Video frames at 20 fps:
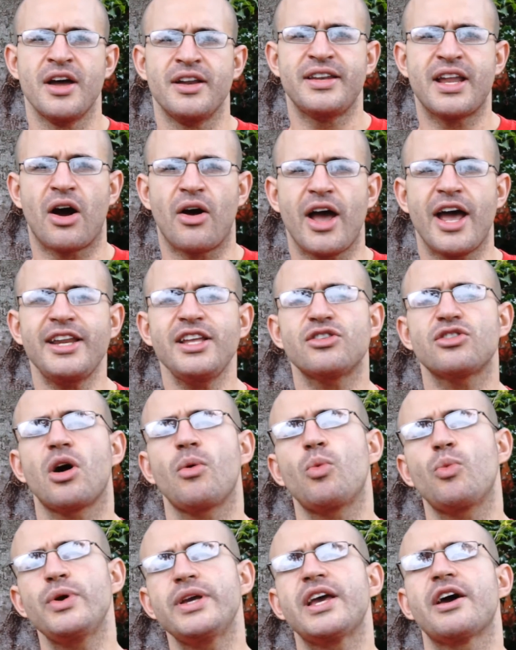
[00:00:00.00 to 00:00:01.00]
Now,
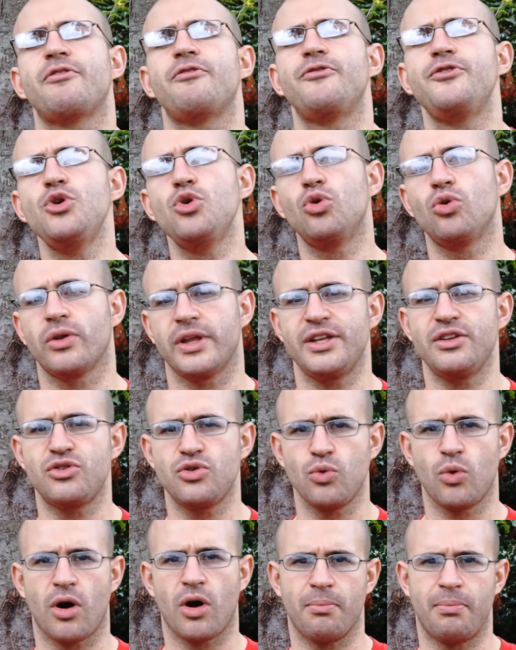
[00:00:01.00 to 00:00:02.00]
anytime we get fuel
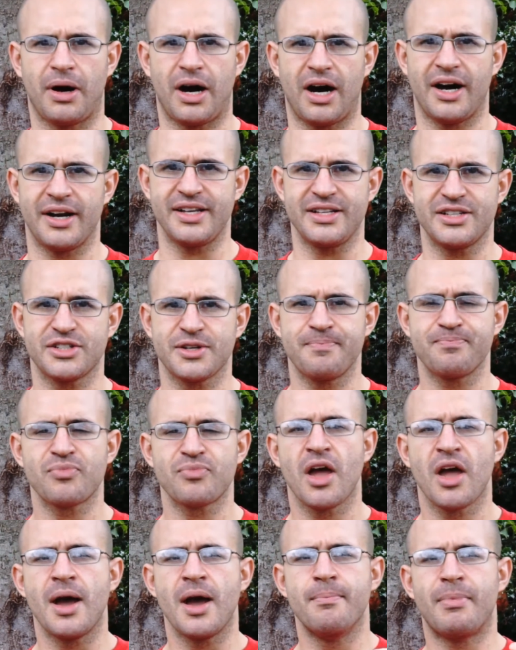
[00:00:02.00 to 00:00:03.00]
into our bodies,
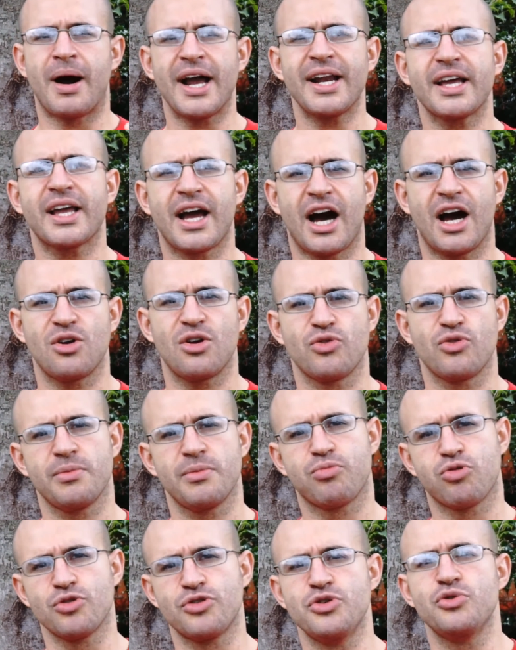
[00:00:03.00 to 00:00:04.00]
mitochondria
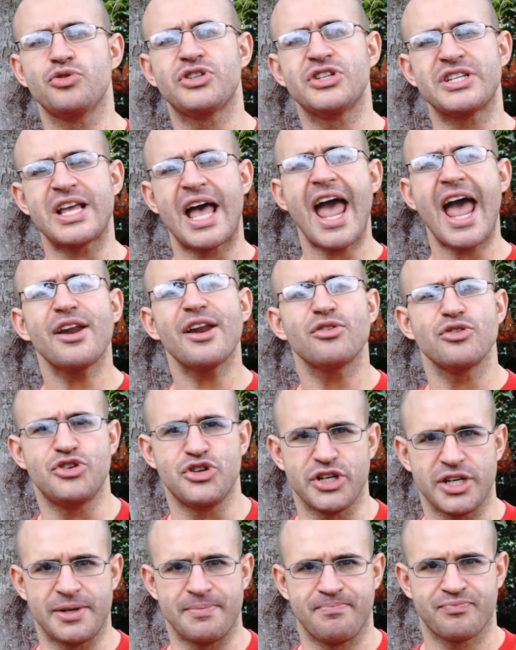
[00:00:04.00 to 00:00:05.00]
produces
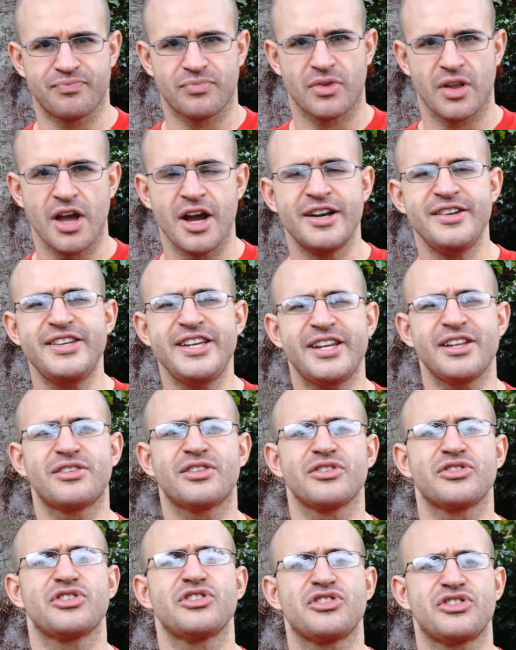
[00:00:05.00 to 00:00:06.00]
energy needed
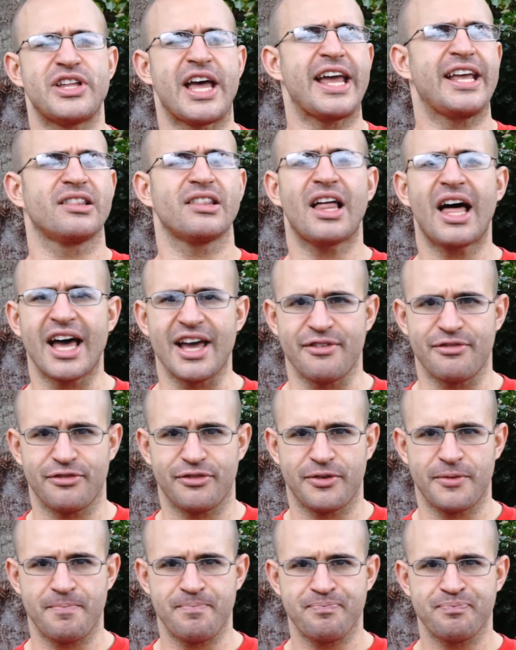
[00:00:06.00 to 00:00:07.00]
to sustain life.